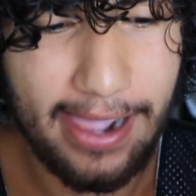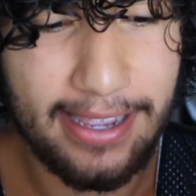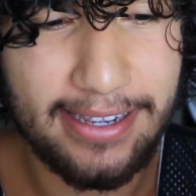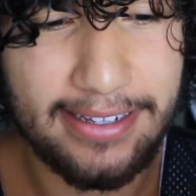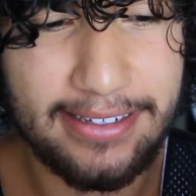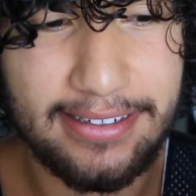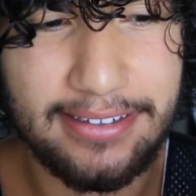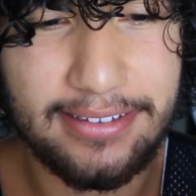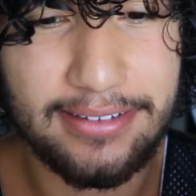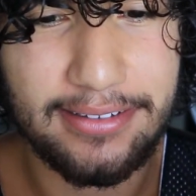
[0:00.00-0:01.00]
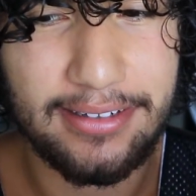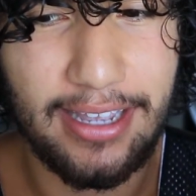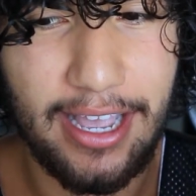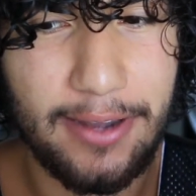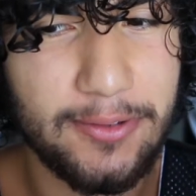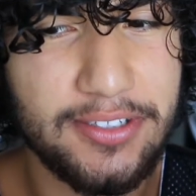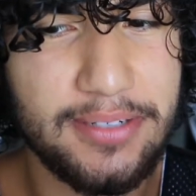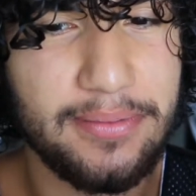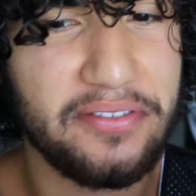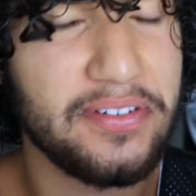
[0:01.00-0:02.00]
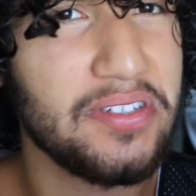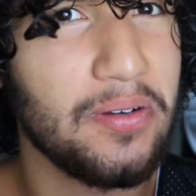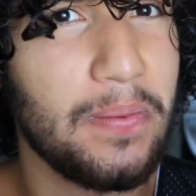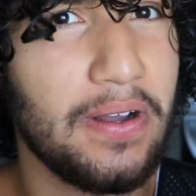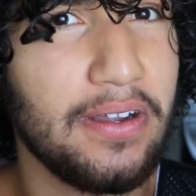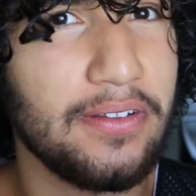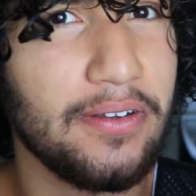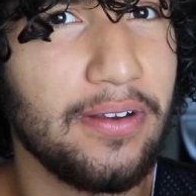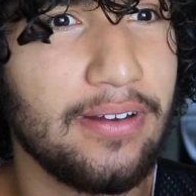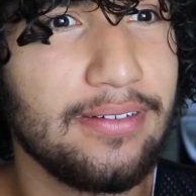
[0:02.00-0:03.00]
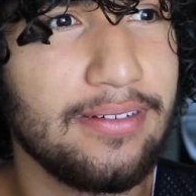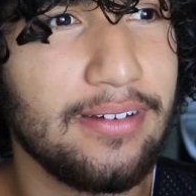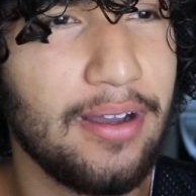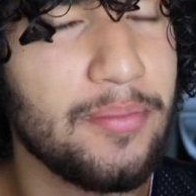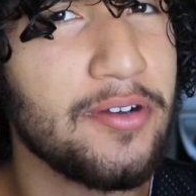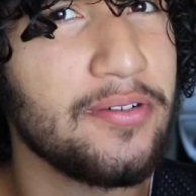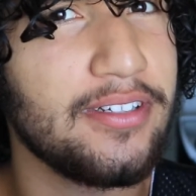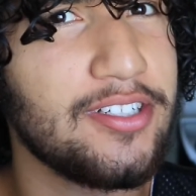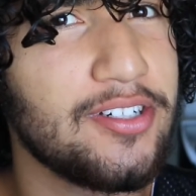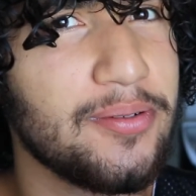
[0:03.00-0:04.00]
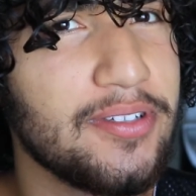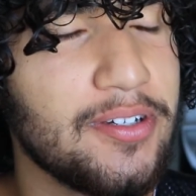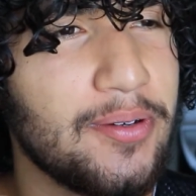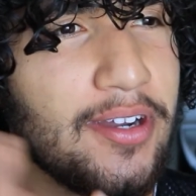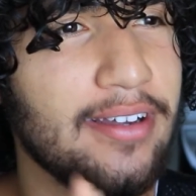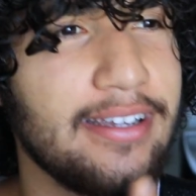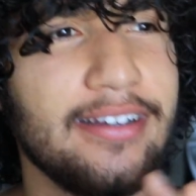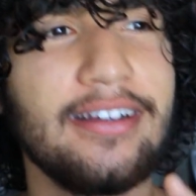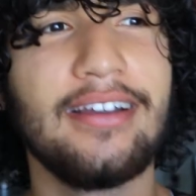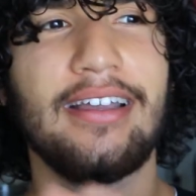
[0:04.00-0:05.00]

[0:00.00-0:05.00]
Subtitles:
and I don't see my physical body on the ground. I'm not really sure what's going on here.